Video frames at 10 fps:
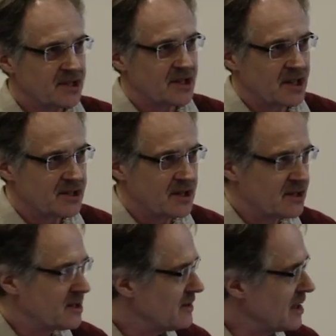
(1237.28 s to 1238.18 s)

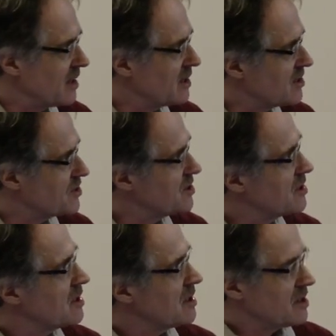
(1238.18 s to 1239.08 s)
extensive English
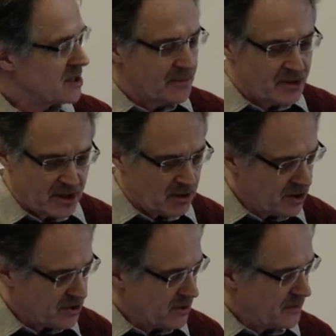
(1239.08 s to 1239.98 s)
summary
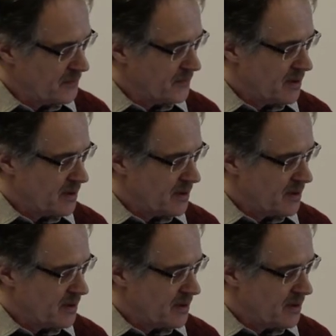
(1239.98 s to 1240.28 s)
also